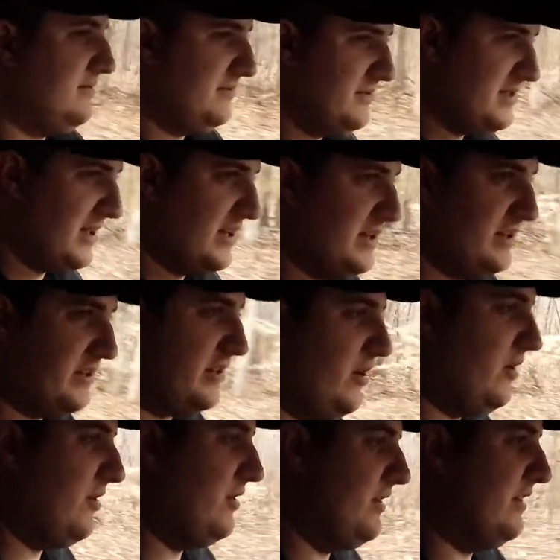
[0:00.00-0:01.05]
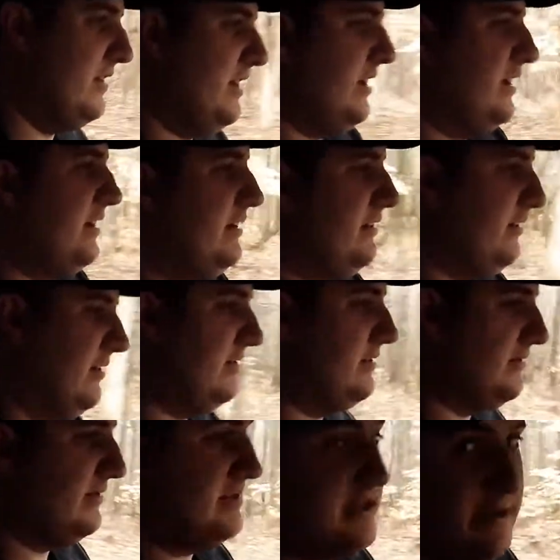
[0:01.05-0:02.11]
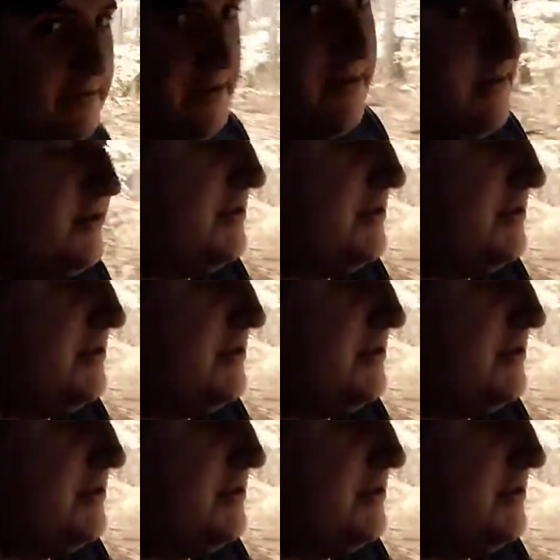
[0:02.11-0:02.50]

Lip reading: set in the car today, or attempt number